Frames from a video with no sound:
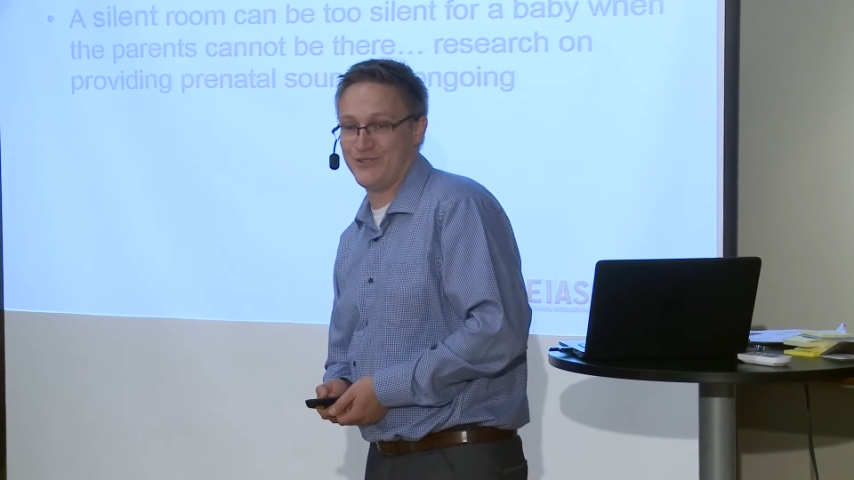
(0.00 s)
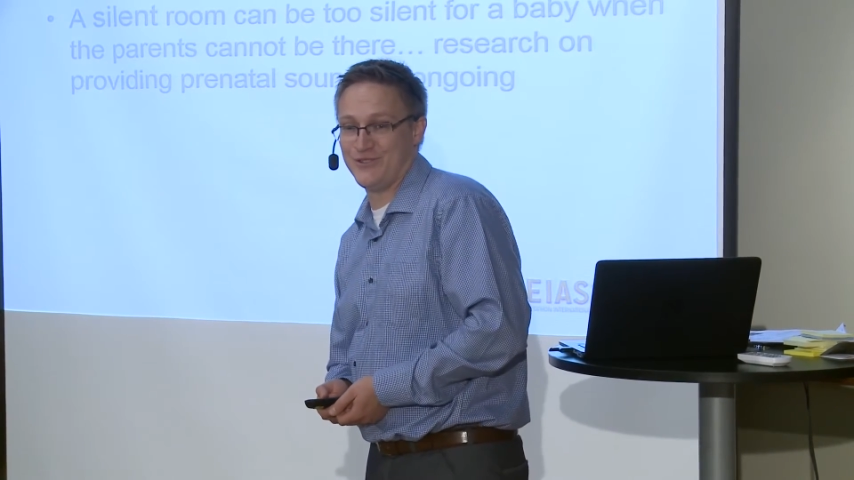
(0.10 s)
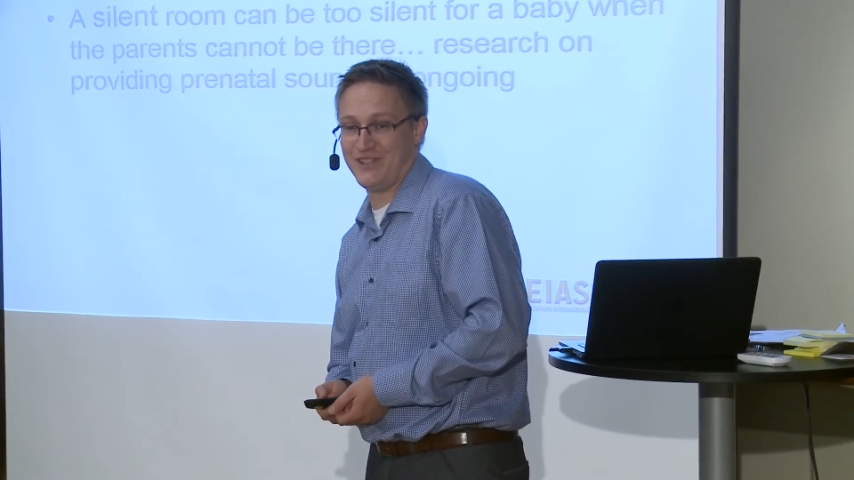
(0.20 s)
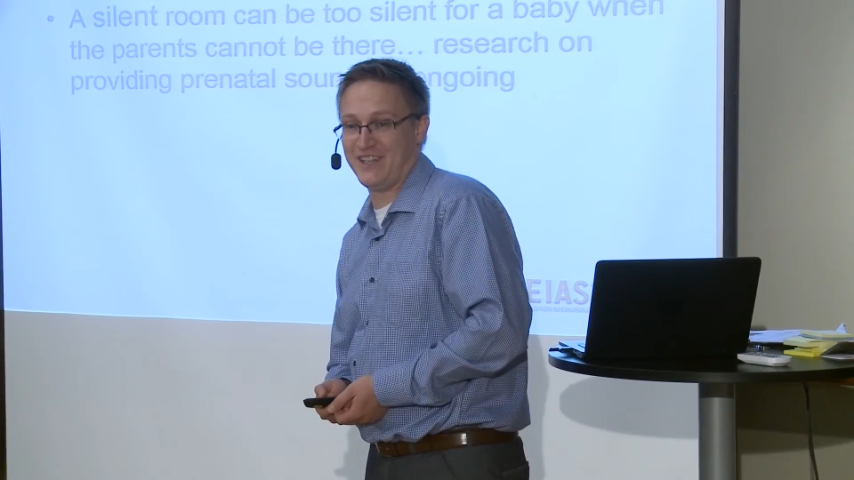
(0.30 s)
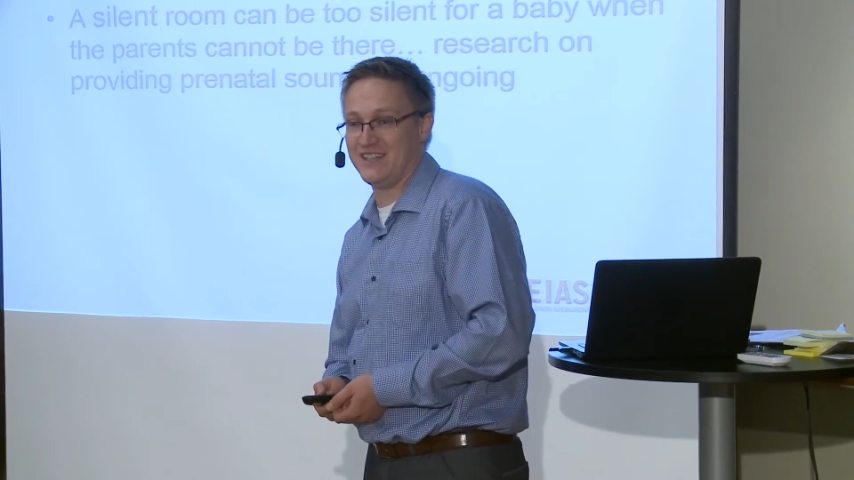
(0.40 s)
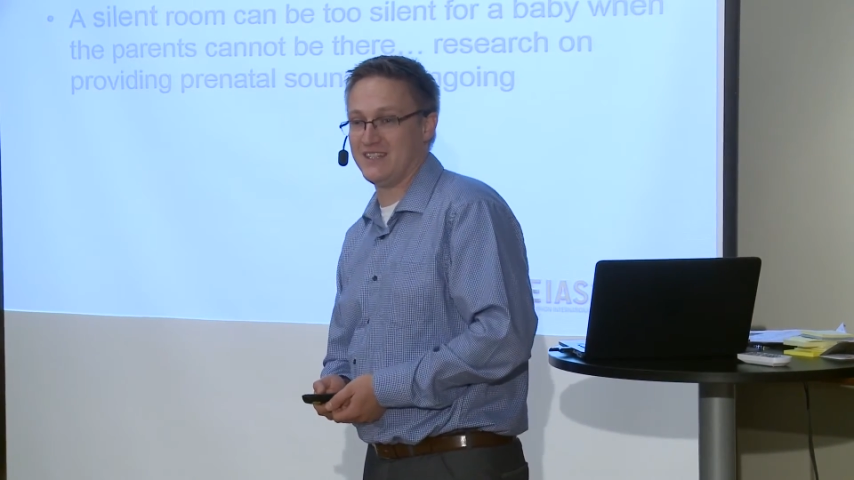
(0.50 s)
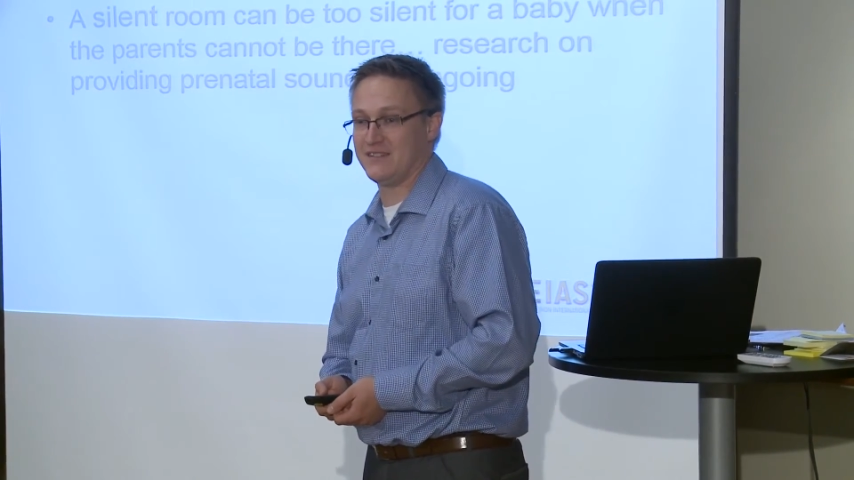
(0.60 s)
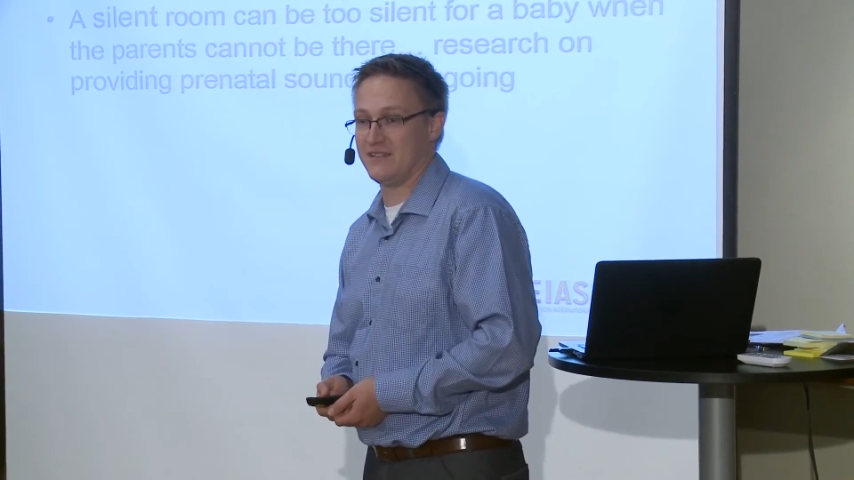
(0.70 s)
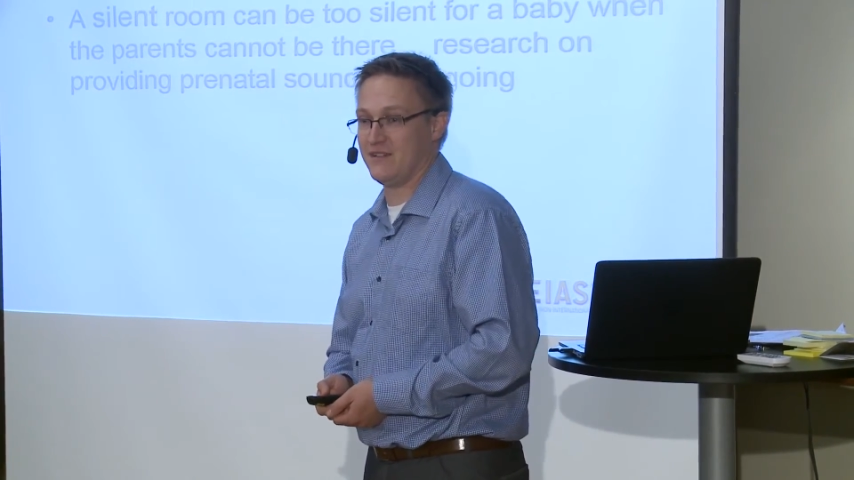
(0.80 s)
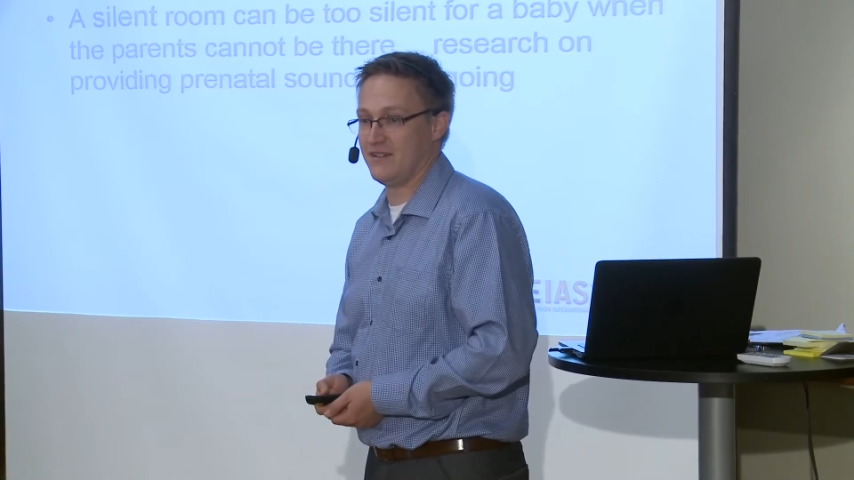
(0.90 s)
using in
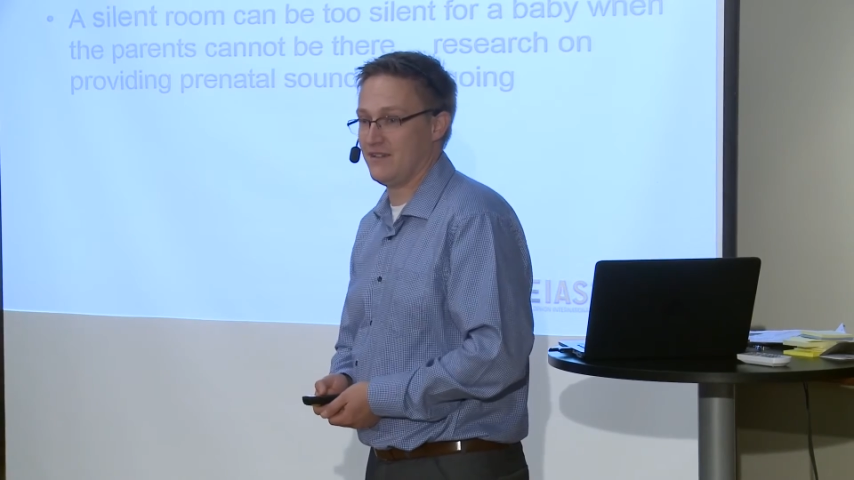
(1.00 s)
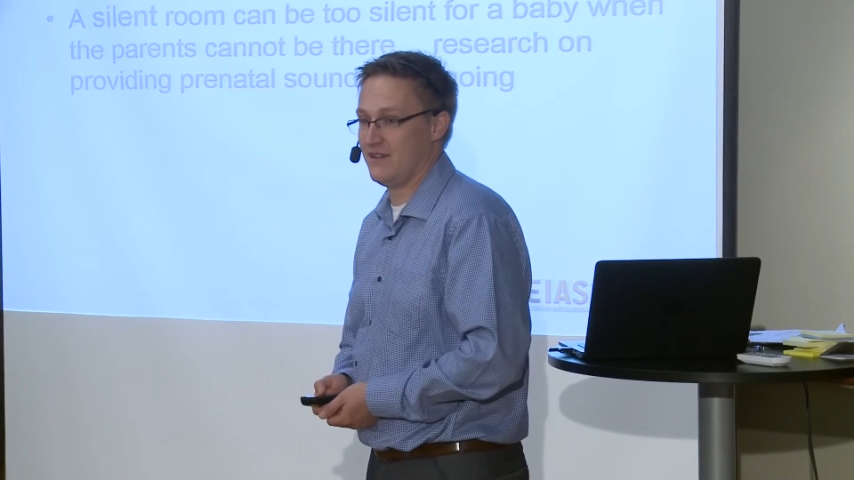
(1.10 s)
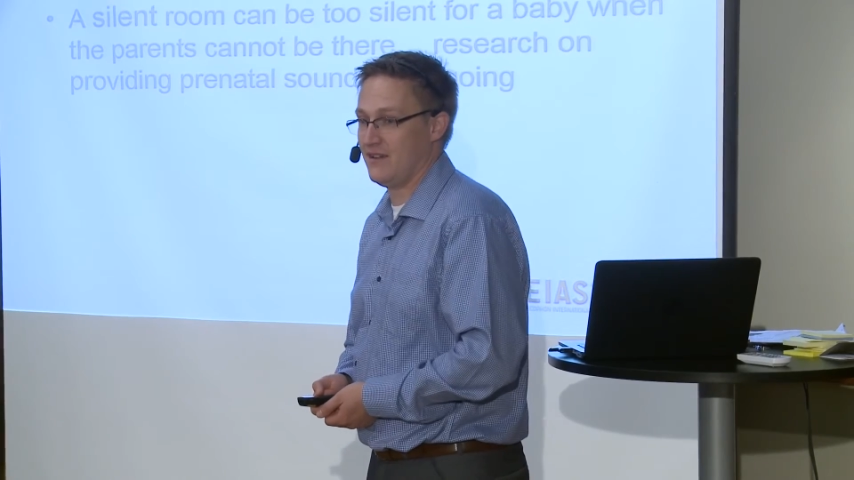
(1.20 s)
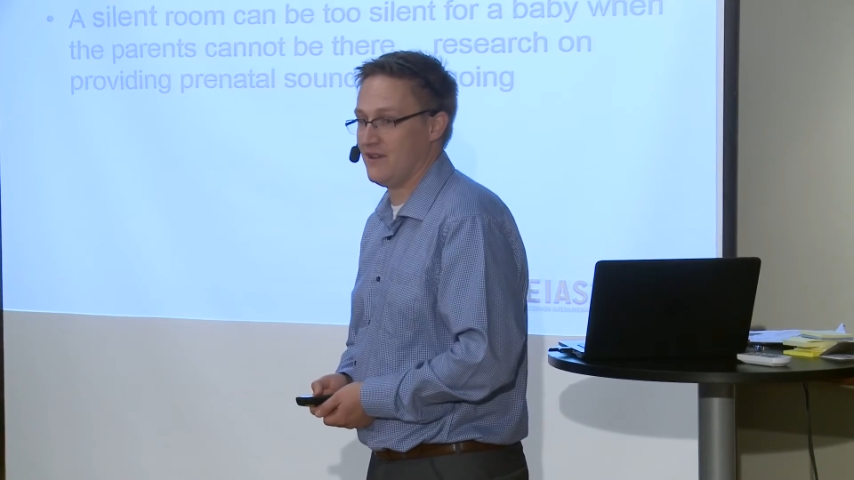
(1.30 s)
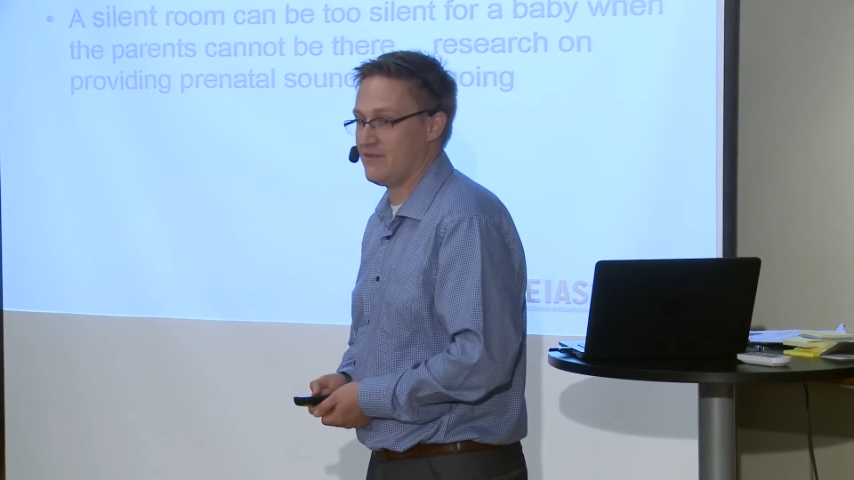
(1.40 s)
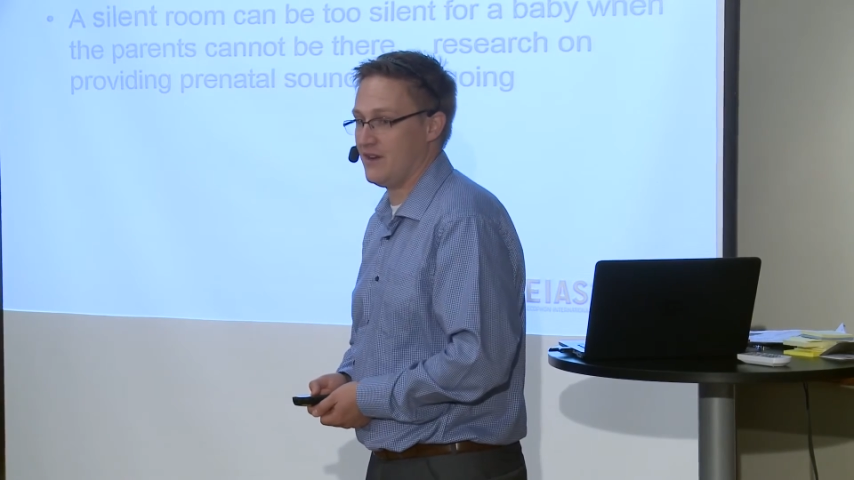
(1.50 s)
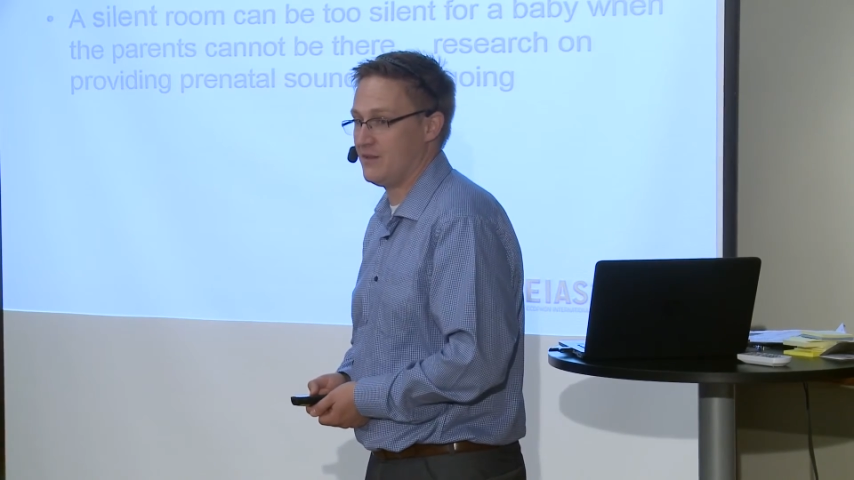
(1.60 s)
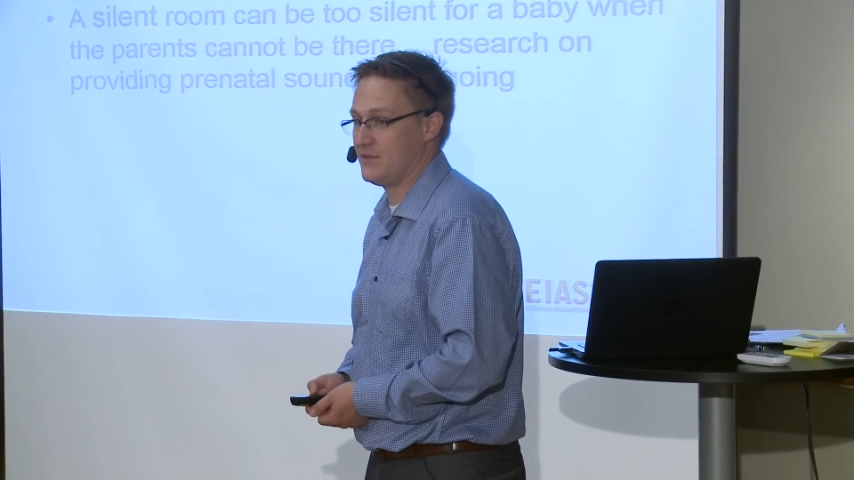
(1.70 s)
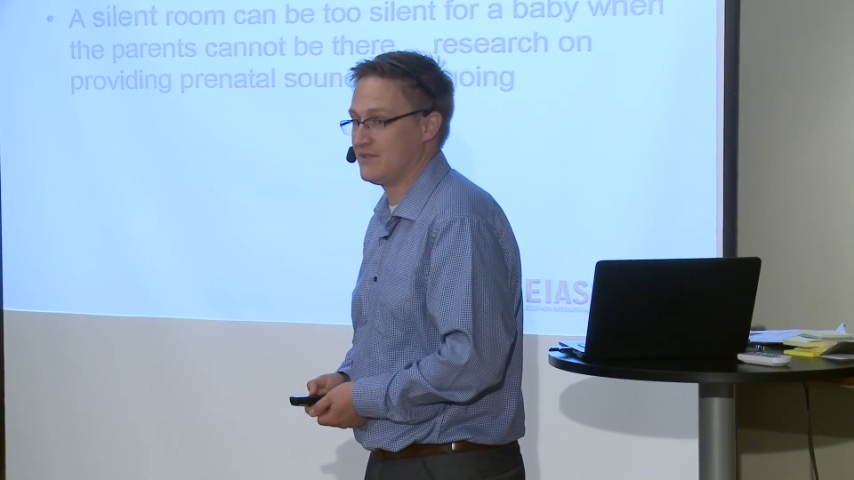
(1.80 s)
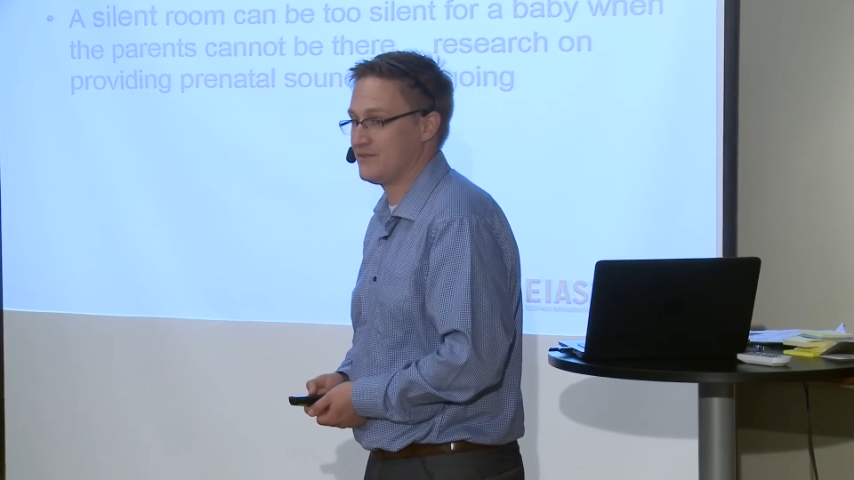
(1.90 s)
that
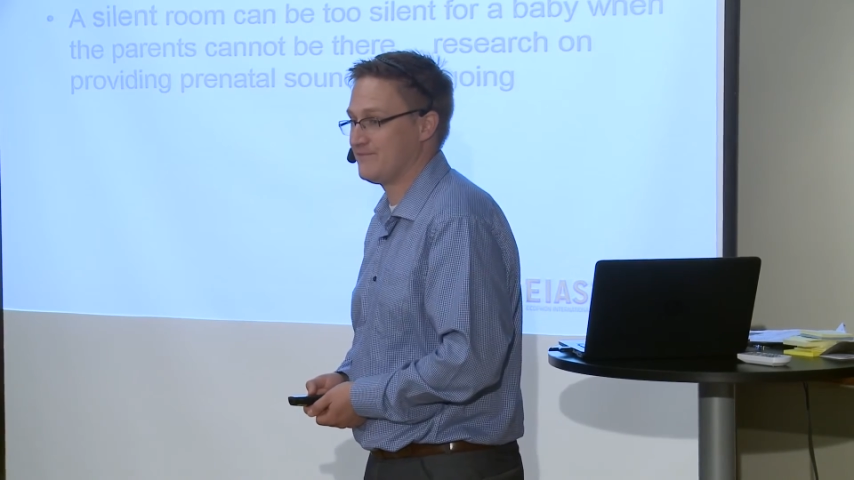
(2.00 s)
environment.